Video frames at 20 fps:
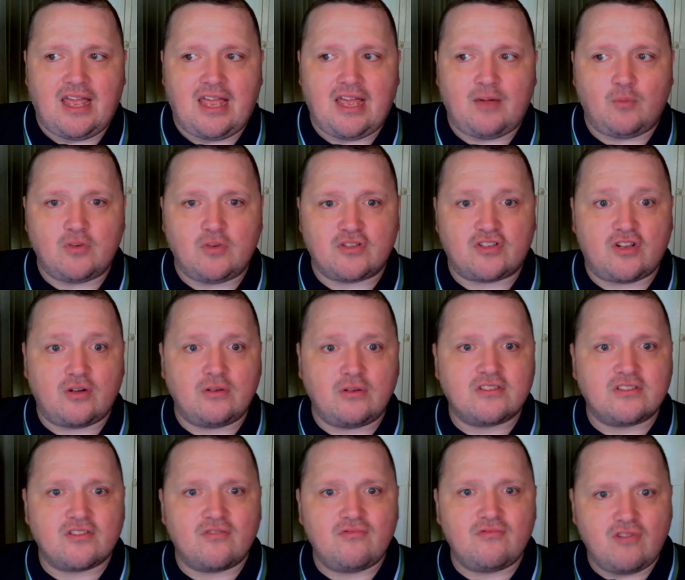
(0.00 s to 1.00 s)
and was going
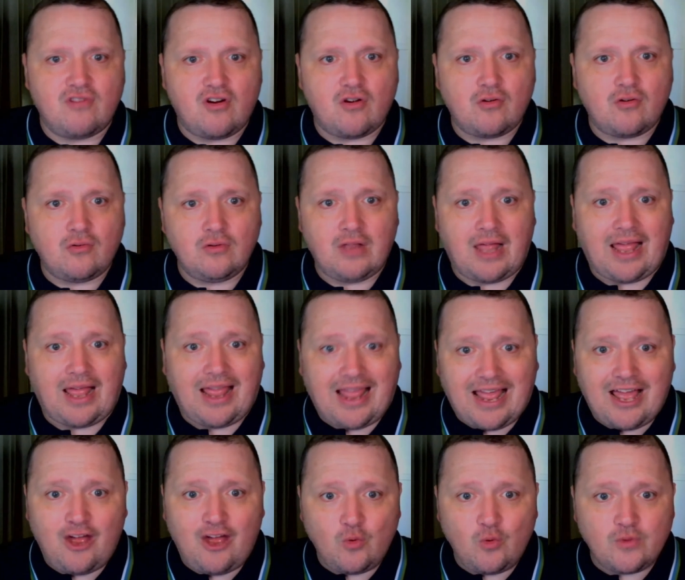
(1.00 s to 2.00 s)
to roll
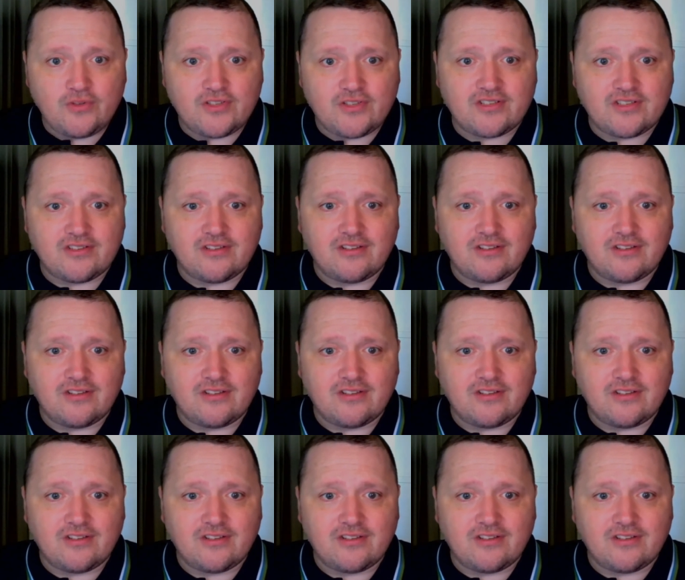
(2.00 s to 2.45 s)
out